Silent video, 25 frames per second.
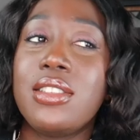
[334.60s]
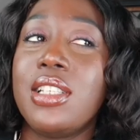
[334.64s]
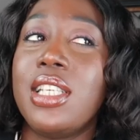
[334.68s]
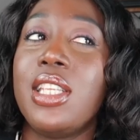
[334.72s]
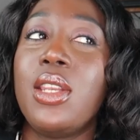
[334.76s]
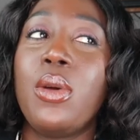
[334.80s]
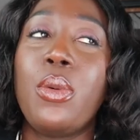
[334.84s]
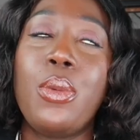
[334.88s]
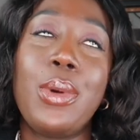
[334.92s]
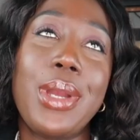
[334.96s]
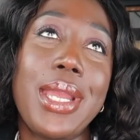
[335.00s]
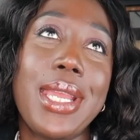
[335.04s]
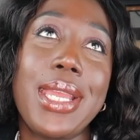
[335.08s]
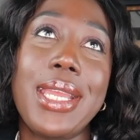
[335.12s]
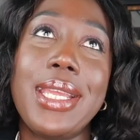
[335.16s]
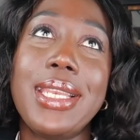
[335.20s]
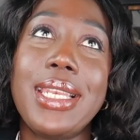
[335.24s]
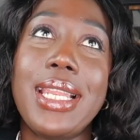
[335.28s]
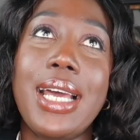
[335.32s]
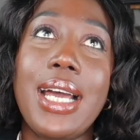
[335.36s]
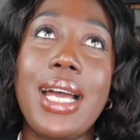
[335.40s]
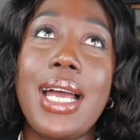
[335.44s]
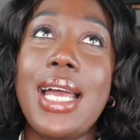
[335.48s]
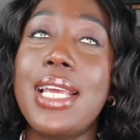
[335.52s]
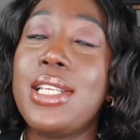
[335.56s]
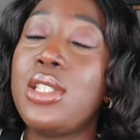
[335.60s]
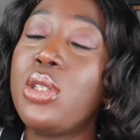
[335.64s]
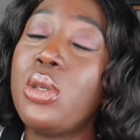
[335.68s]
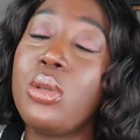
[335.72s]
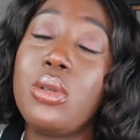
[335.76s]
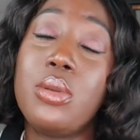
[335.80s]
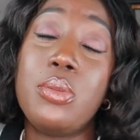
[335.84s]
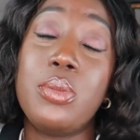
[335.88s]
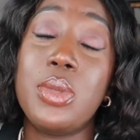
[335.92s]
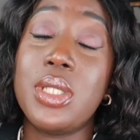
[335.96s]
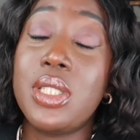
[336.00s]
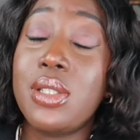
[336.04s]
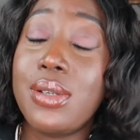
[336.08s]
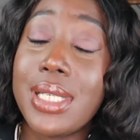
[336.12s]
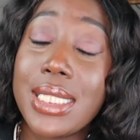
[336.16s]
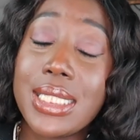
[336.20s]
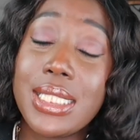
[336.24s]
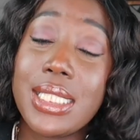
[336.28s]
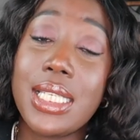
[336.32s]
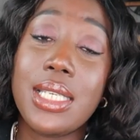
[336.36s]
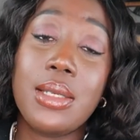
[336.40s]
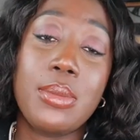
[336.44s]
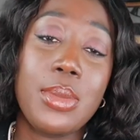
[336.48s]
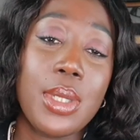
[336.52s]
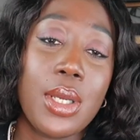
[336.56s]
in a way that i shouldn't be
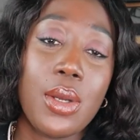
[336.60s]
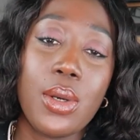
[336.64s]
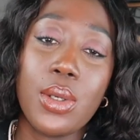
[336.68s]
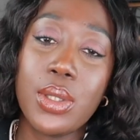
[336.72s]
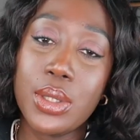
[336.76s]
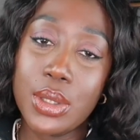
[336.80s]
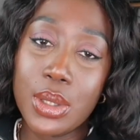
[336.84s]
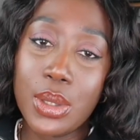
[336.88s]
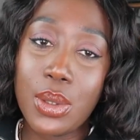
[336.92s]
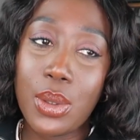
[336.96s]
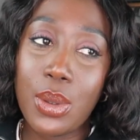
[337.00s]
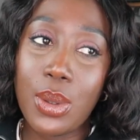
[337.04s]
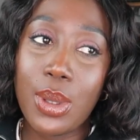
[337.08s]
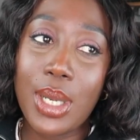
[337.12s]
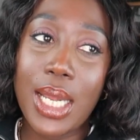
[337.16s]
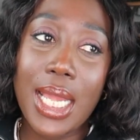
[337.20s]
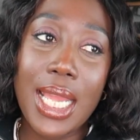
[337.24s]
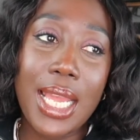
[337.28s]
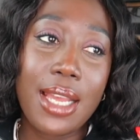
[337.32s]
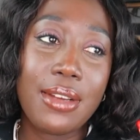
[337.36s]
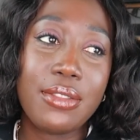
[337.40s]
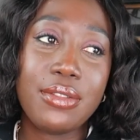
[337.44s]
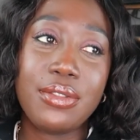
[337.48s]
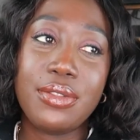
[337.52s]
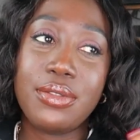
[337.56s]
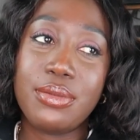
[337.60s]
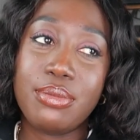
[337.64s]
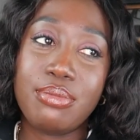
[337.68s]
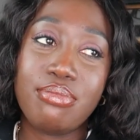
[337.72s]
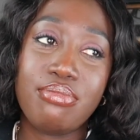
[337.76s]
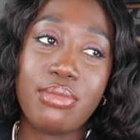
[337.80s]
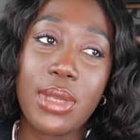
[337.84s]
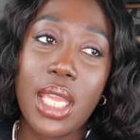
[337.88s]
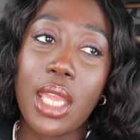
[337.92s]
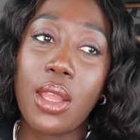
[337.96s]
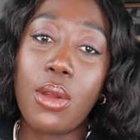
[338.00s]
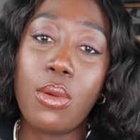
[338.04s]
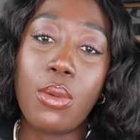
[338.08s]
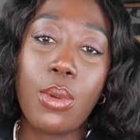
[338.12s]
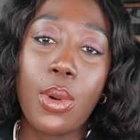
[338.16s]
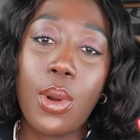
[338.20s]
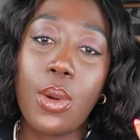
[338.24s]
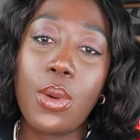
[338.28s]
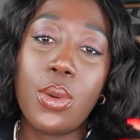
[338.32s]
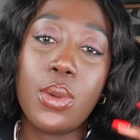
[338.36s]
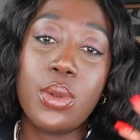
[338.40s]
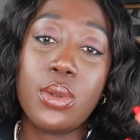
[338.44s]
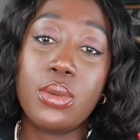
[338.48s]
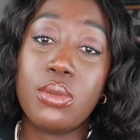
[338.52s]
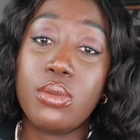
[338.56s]
dressing because you know i have a
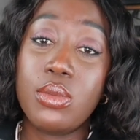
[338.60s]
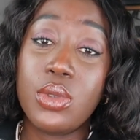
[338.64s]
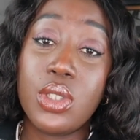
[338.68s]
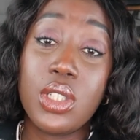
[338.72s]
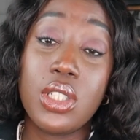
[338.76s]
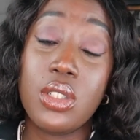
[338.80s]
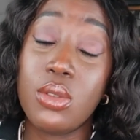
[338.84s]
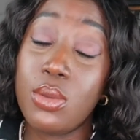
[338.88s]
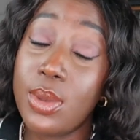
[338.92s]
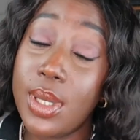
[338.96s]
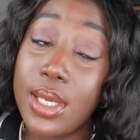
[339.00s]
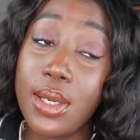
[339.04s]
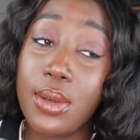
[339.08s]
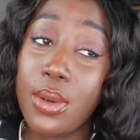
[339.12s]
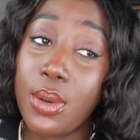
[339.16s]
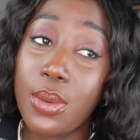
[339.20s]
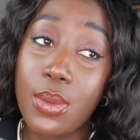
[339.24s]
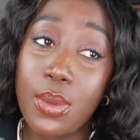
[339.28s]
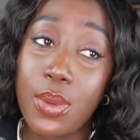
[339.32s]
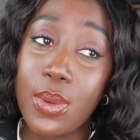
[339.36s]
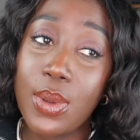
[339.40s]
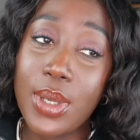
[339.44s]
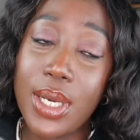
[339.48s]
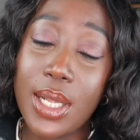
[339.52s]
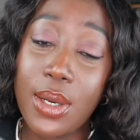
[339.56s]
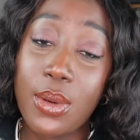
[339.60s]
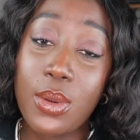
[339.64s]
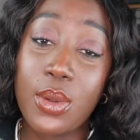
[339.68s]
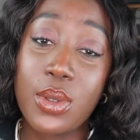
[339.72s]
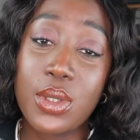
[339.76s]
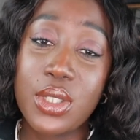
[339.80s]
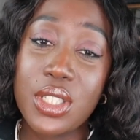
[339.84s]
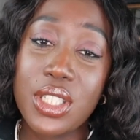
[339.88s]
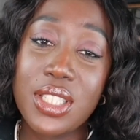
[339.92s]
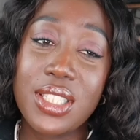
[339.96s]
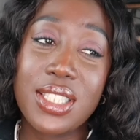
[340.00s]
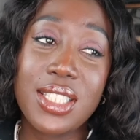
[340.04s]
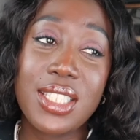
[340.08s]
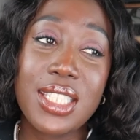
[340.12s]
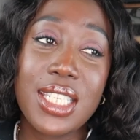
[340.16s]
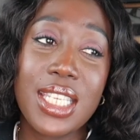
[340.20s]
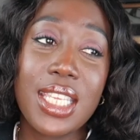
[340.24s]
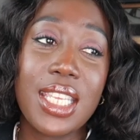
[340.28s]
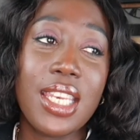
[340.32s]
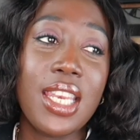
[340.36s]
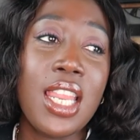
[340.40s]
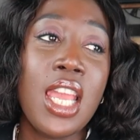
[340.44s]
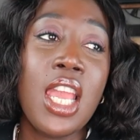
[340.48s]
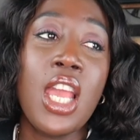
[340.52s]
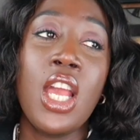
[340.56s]
grown she's really not grown at all she's a
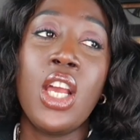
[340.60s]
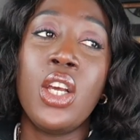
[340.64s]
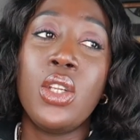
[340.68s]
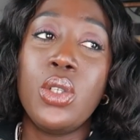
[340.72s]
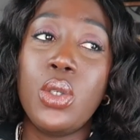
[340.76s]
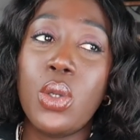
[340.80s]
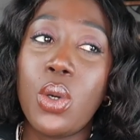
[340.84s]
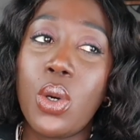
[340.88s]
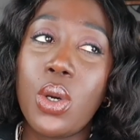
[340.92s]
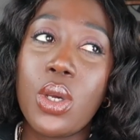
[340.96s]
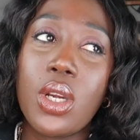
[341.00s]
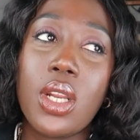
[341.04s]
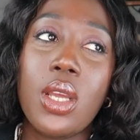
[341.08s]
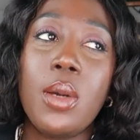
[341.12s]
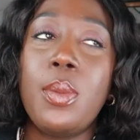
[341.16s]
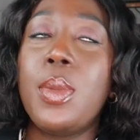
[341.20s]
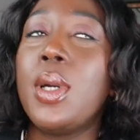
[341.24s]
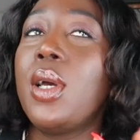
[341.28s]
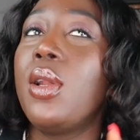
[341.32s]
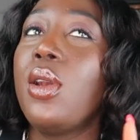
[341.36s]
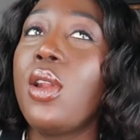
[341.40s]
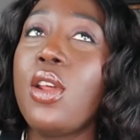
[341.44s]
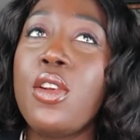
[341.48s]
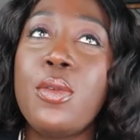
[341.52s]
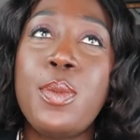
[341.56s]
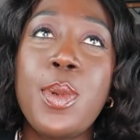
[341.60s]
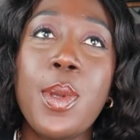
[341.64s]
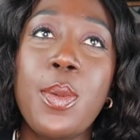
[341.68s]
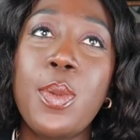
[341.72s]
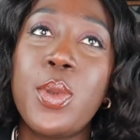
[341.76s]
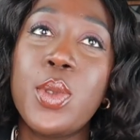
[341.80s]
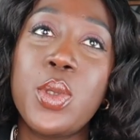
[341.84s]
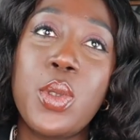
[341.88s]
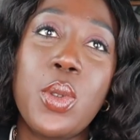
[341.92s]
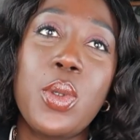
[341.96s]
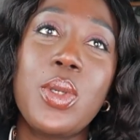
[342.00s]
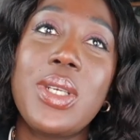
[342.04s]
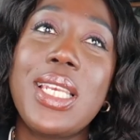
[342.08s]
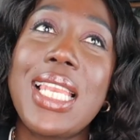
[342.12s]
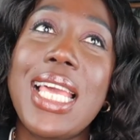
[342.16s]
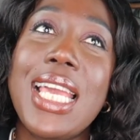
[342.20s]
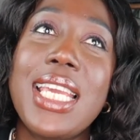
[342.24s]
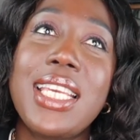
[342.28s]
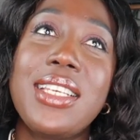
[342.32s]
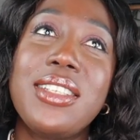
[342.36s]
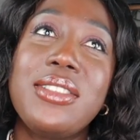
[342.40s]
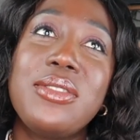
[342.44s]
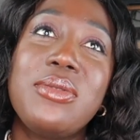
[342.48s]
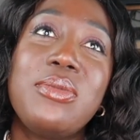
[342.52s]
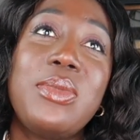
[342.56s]
teen daughter but a lot of people don't
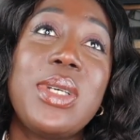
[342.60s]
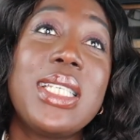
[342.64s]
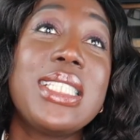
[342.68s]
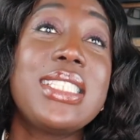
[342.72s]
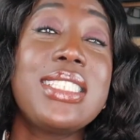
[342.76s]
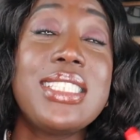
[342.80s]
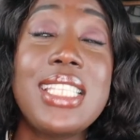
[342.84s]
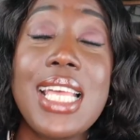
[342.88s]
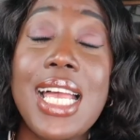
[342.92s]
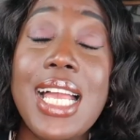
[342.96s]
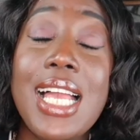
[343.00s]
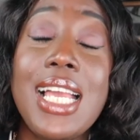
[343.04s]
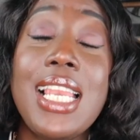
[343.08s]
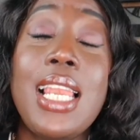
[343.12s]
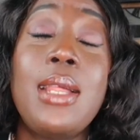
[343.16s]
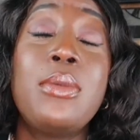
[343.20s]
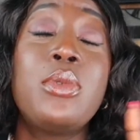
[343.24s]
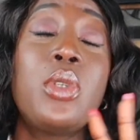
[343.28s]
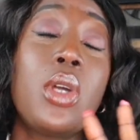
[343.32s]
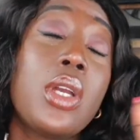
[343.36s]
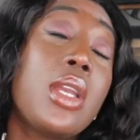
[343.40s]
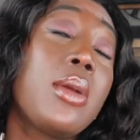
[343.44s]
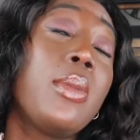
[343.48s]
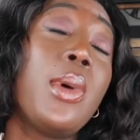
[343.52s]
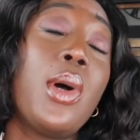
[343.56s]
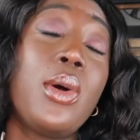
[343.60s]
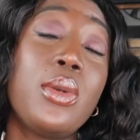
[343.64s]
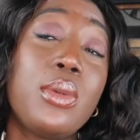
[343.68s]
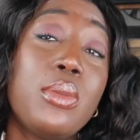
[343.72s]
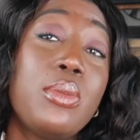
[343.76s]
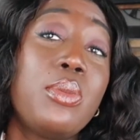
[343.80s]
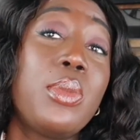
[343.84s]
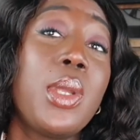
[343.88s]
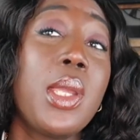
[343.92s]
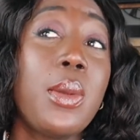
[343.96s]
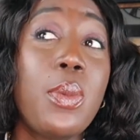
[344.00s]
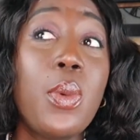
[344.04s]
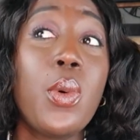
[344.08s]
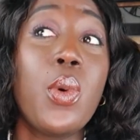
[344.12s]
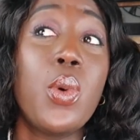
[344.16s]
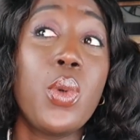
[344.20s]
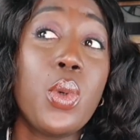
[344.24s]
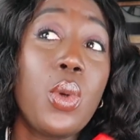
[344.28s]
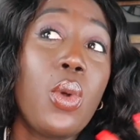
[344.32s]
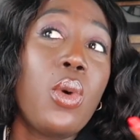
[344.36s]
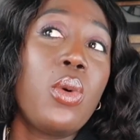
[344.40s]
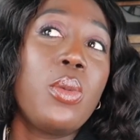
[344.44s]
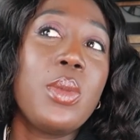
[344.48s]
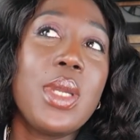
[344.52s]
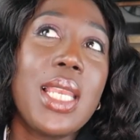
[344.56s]
like my style i'm talking about people who
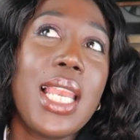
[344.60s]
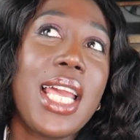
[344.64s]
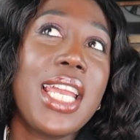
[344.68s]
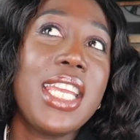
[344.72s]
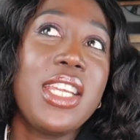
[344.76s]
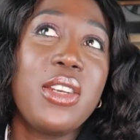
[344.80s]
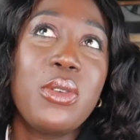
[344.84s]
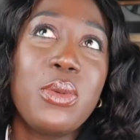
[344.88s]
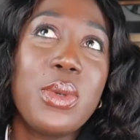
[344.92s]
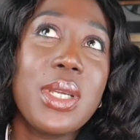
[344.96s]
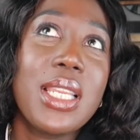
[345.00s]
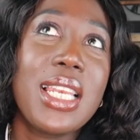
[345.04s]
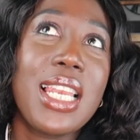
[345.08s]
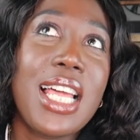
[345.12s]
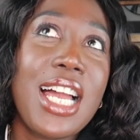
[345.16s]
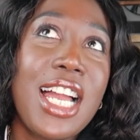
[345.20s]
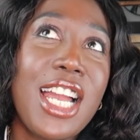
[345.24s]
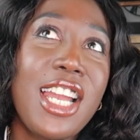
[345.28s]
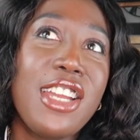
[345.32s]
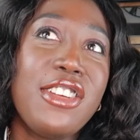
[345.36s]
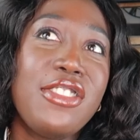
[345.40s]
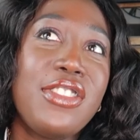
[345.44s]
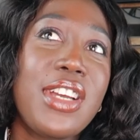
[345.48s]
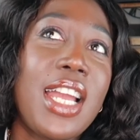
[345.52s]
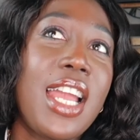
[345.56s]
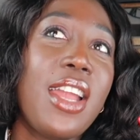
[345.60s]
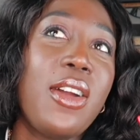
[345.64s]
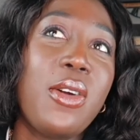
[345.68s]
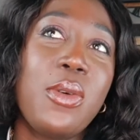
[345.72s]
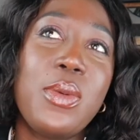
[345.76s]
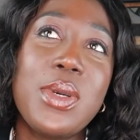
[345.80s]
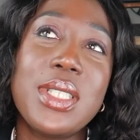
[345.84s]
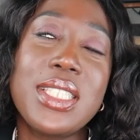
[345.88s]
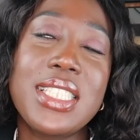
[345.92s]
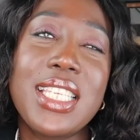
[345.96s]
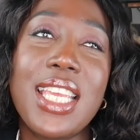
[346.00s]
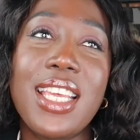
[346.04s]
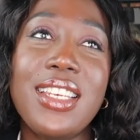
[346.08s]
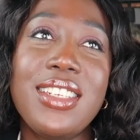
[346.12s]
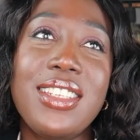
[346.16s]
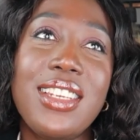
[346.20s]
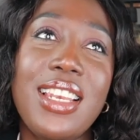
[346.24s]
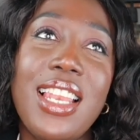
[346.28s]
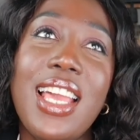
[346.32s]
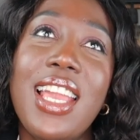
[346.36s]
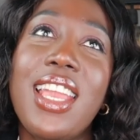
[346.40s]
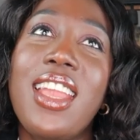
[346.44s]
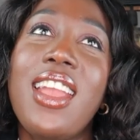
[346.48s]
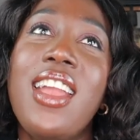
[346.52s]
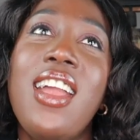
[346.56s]
know me like in real life i always get the
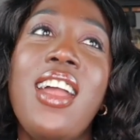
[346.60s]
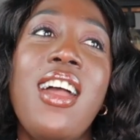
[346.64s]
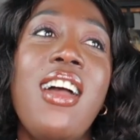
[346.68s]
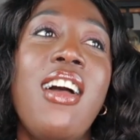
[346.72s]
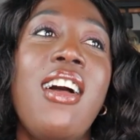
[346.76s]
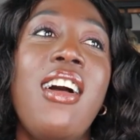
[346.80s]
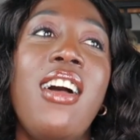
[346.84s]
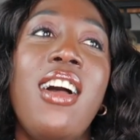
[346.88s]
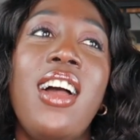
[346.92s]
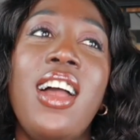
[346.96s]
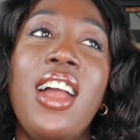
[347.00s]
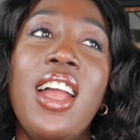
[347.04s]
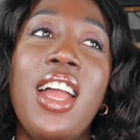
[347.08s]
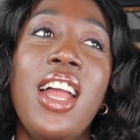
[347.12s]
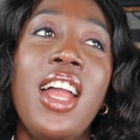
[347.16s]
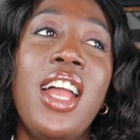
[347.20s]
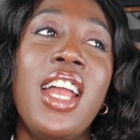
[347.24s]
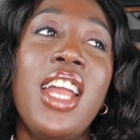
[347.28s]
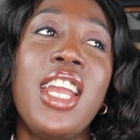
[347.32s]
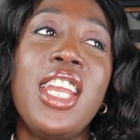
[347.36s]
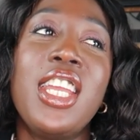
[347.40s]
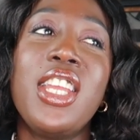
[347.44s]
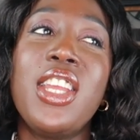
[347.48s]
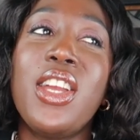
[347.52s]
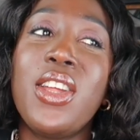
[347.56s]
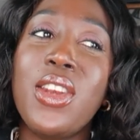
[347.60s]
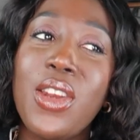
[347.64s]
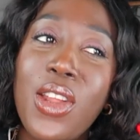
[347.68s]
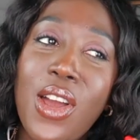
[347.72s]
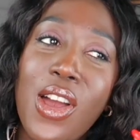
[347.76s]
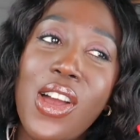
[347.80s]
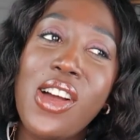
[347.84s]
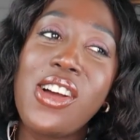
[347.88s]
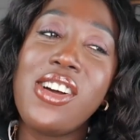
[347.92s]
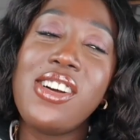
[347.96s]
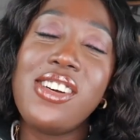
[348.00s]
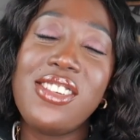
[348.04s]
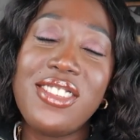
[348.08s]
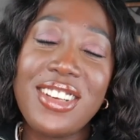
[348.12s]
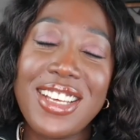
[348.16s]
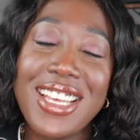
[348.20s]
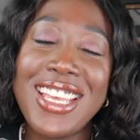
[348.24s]
like you know